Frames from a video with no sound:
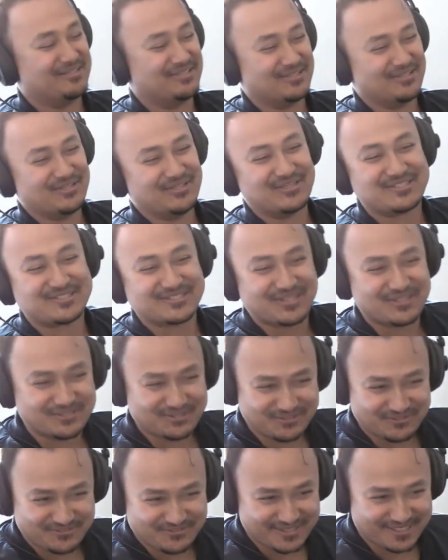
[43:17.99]
looks on
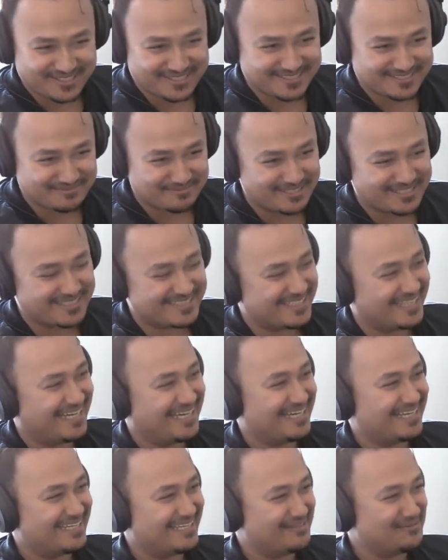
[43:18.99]
their face, man.
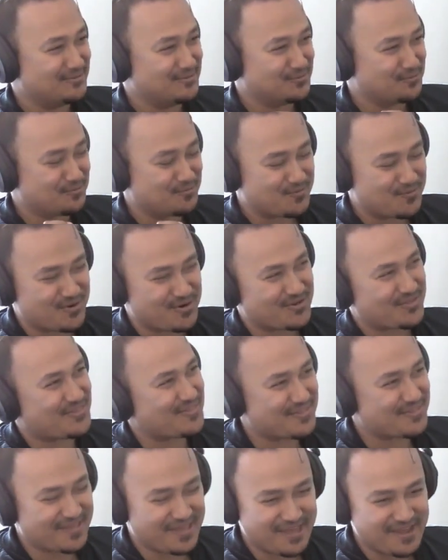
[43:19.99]
I it yeah. was
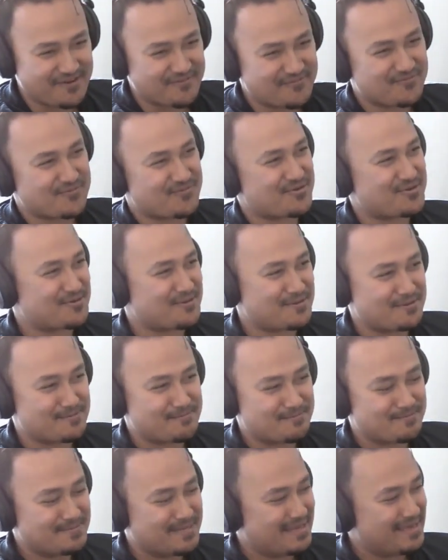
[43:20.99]
worth every
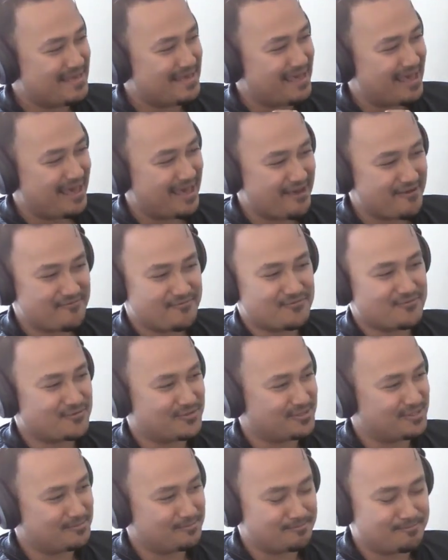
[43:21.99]

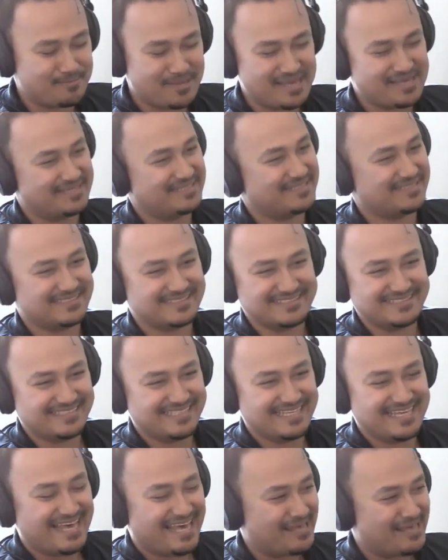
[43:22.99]
every penny.
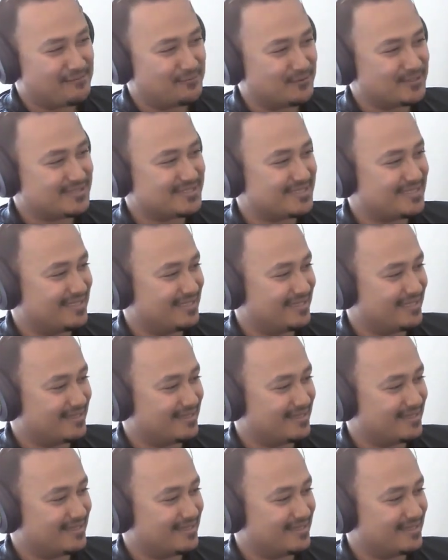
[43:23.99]
It was yeah.